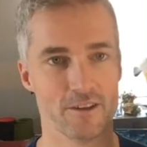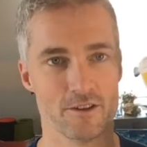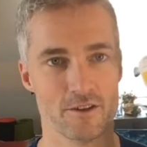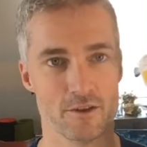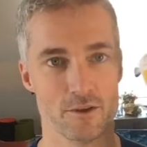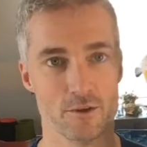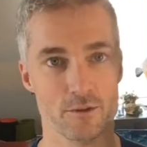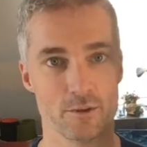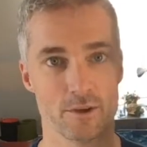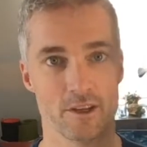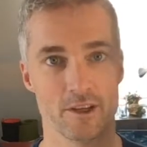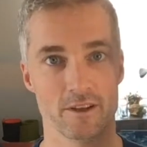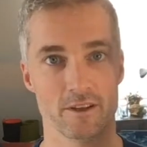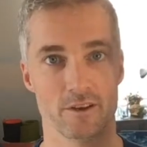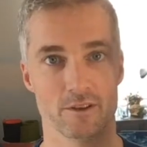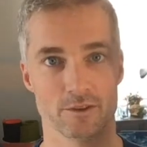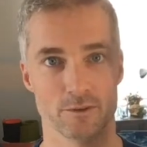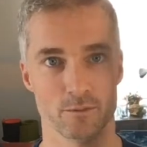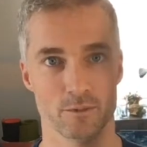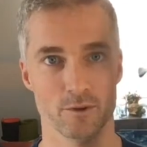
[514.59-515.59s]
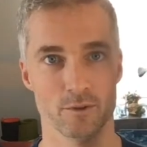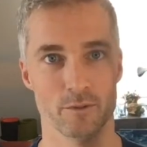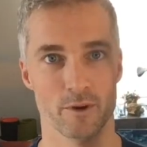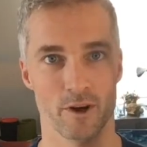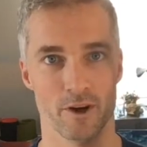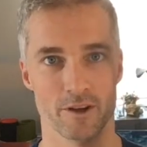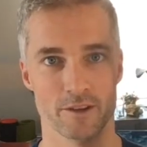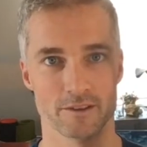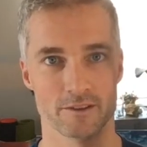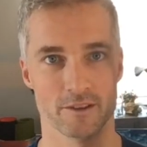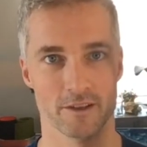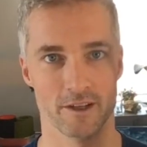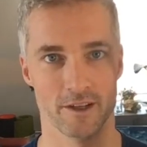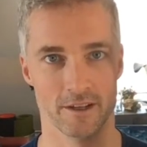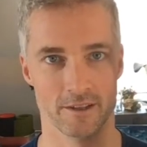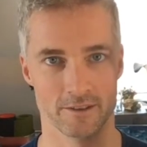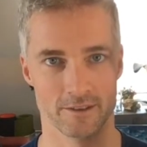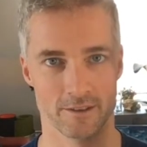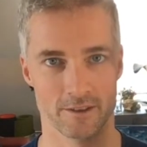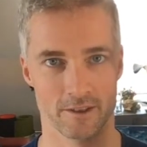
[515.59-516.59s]
2 kilos of blueberries
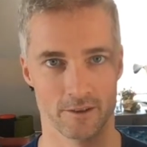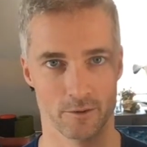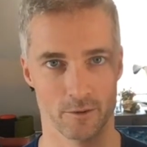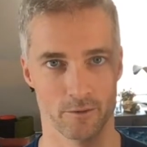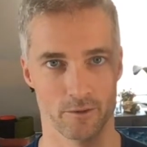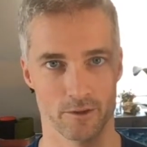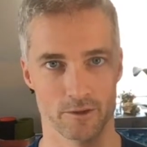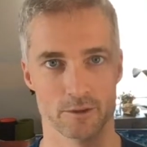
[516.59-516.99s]
is the equivalent.